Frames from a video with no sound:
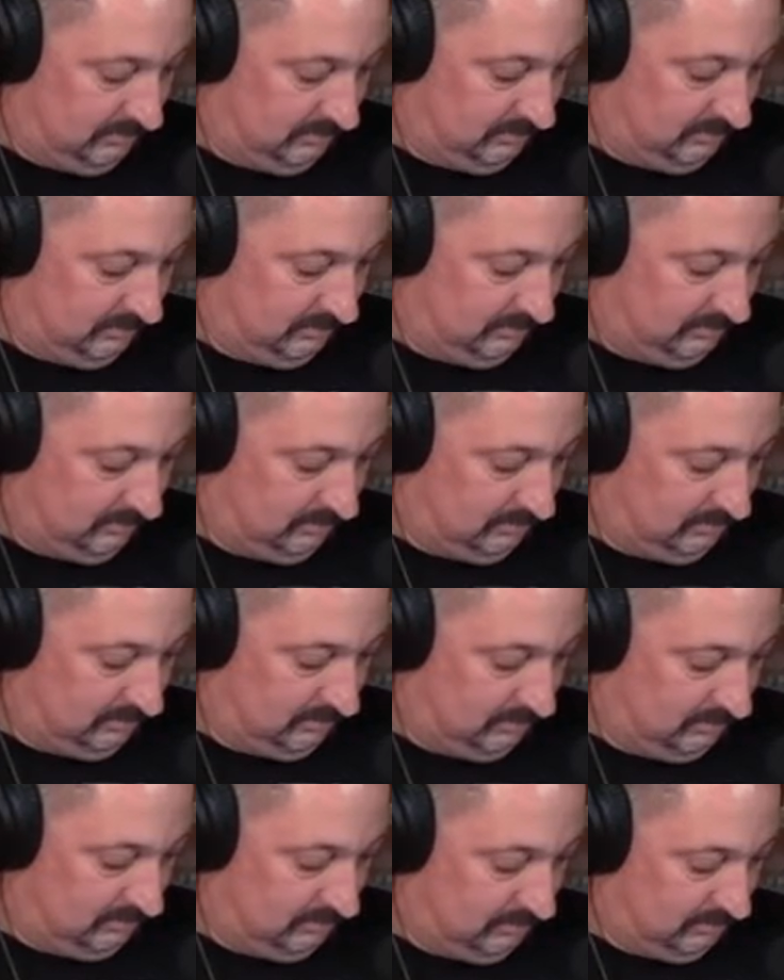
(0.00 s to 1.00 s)
Florence,
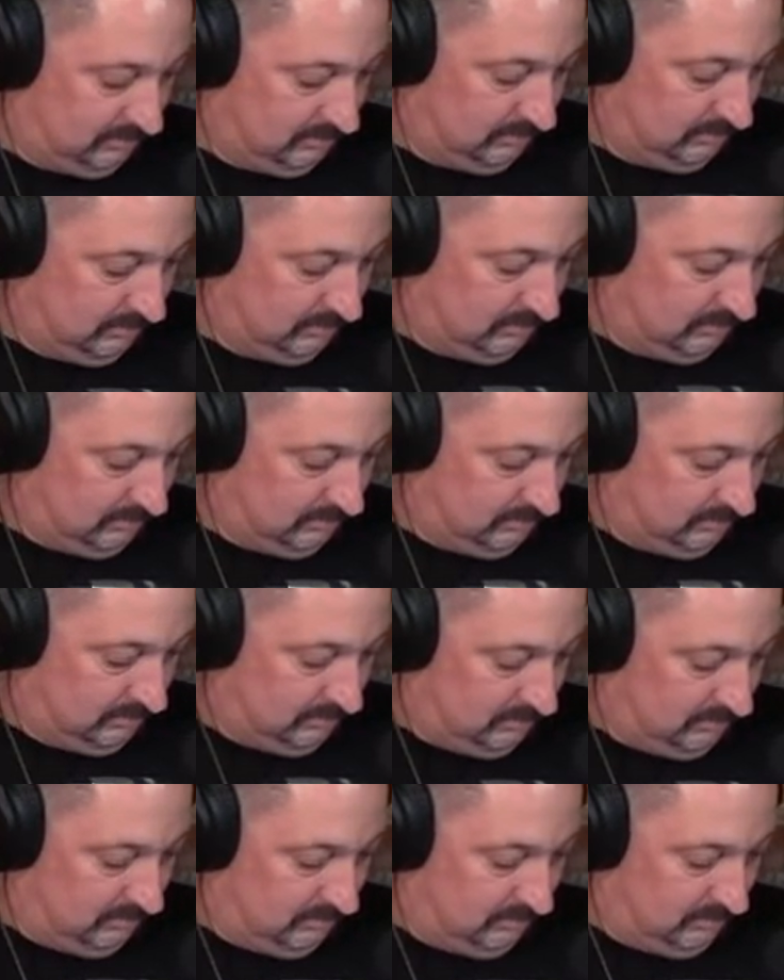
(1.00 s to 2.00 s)

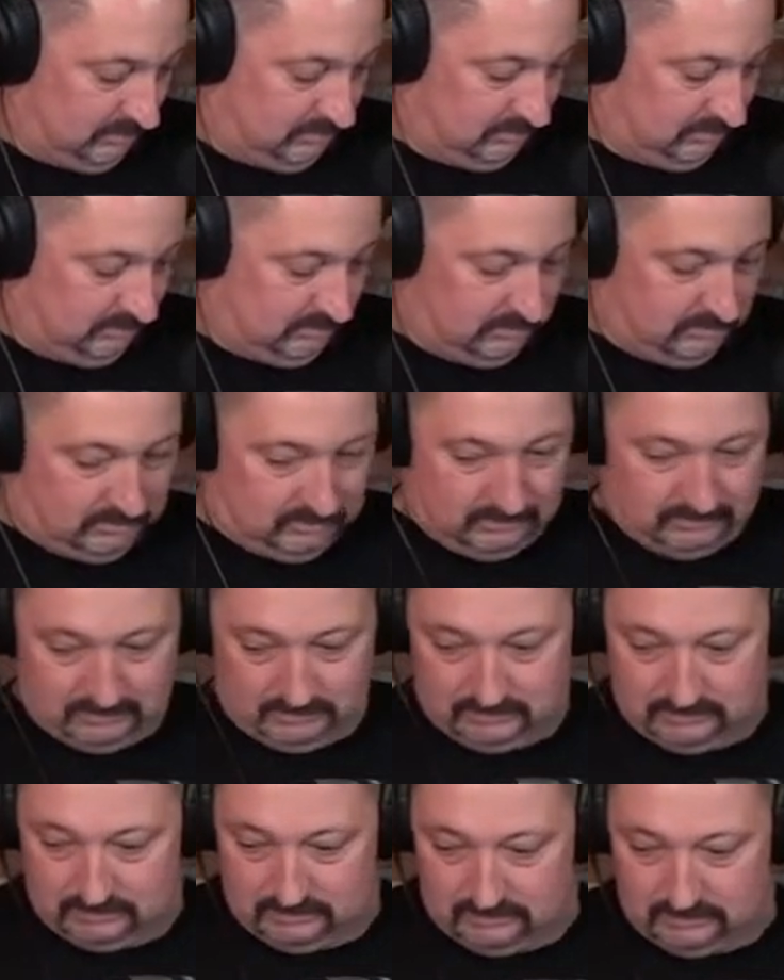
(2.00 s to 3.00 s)
I brought
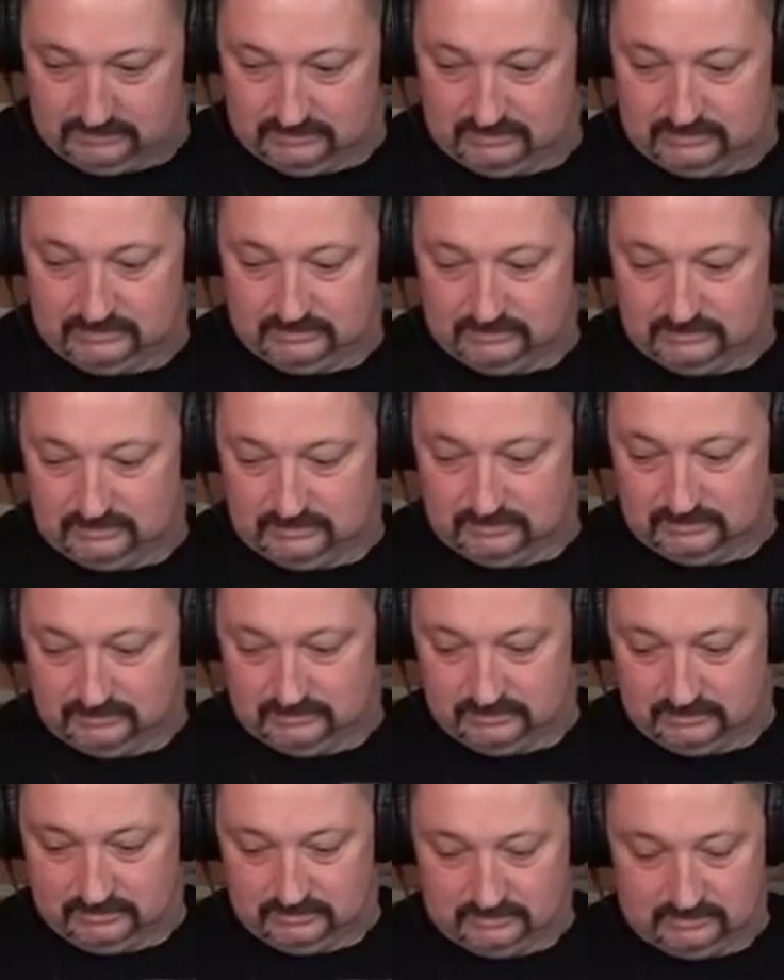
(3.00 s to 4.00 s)
down those FEMA
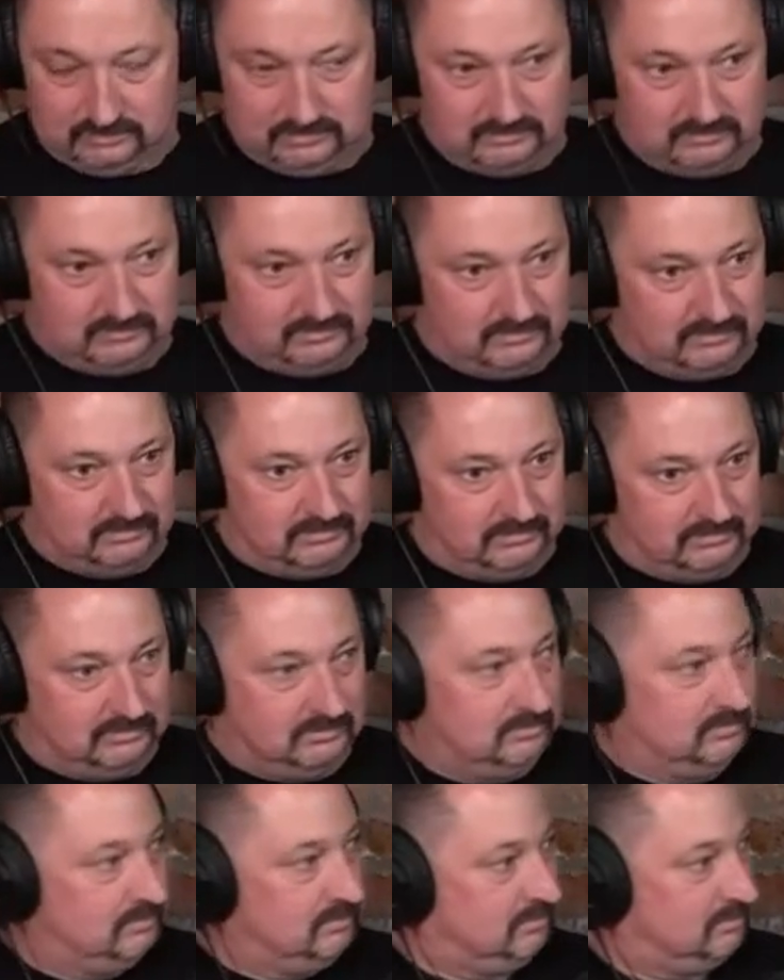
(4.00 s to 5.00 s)
boys, and you took
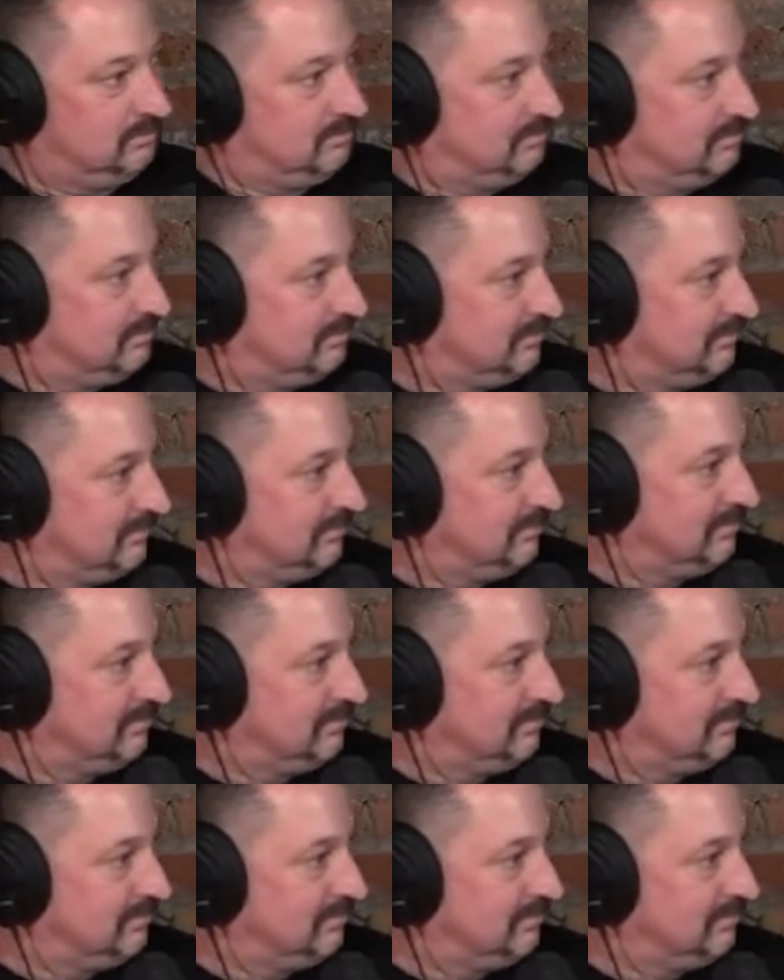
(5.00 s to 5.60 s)
us for a tour.